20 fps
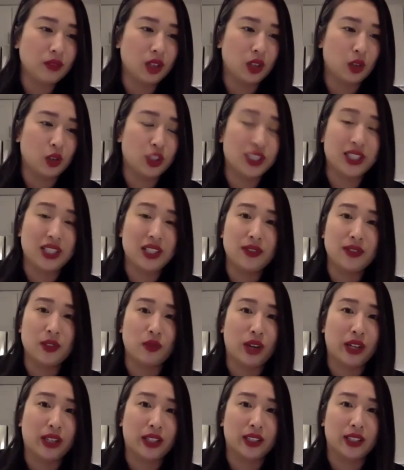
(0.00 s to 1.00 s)
just even
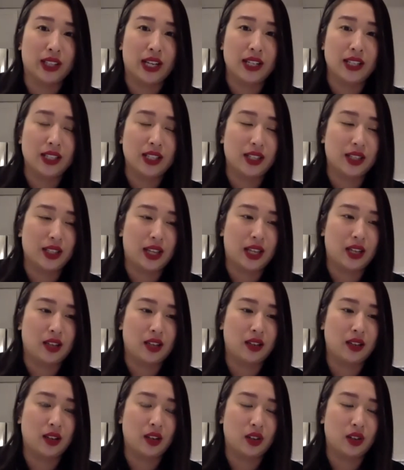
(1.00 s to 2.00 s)
recognizing that
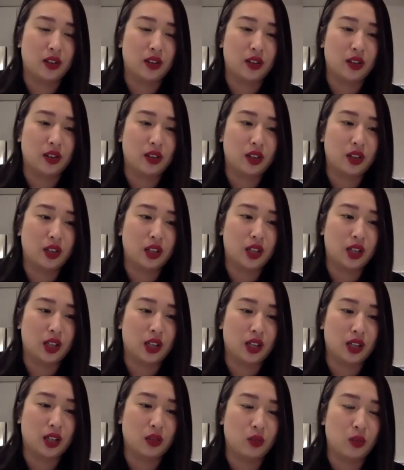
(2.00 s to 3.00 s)
there
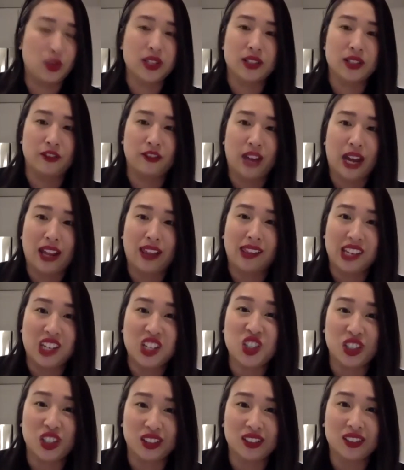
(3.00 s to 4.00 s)
was a
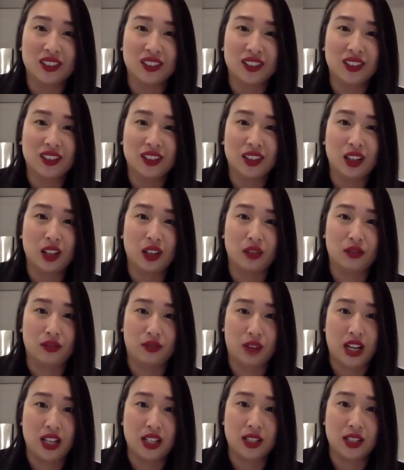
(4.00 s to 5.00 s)
violation of
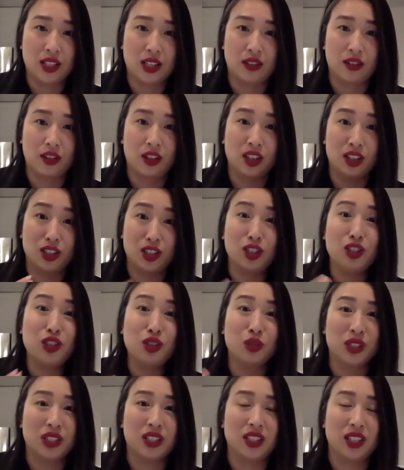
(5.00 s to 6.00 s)
rights like
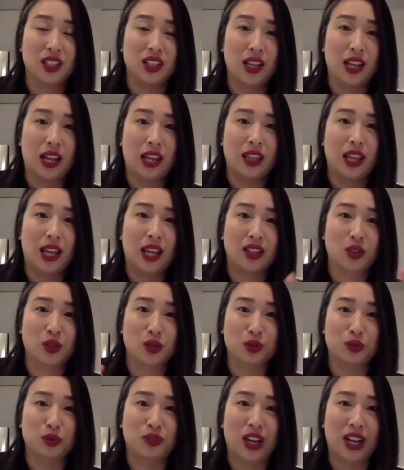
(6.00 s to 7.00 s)
continuously, and that
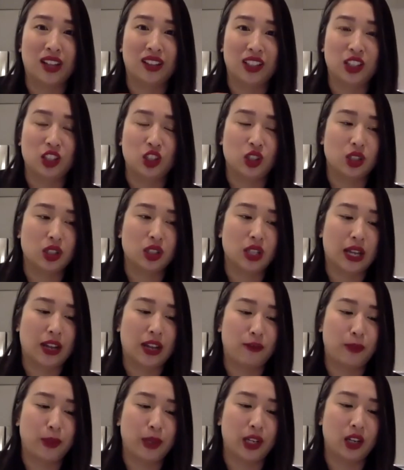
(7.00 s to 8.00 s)
those violations have
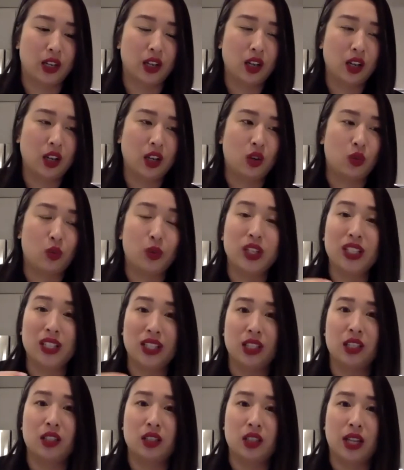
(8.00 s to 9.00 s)
been written
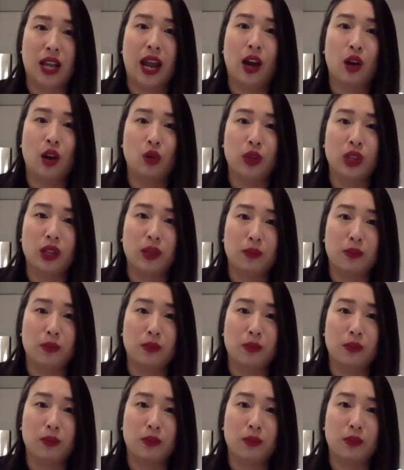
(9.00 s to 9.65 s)
into how we